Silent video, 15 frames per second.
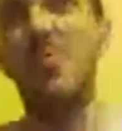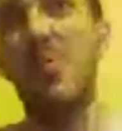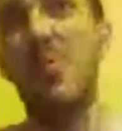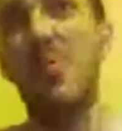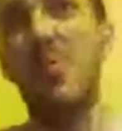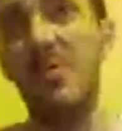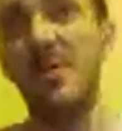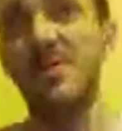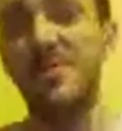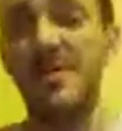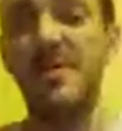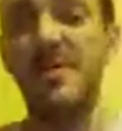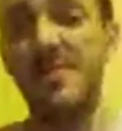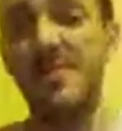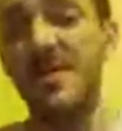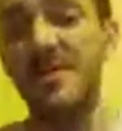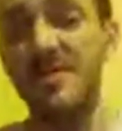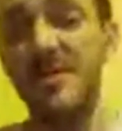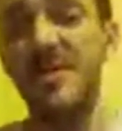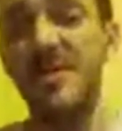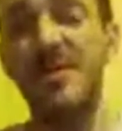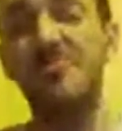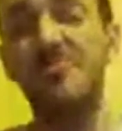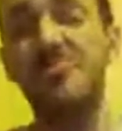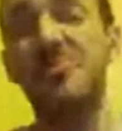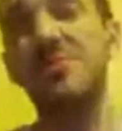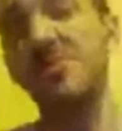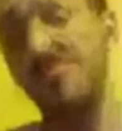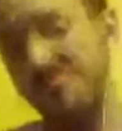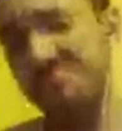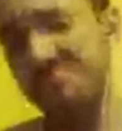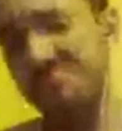when you're born as gifted as he is,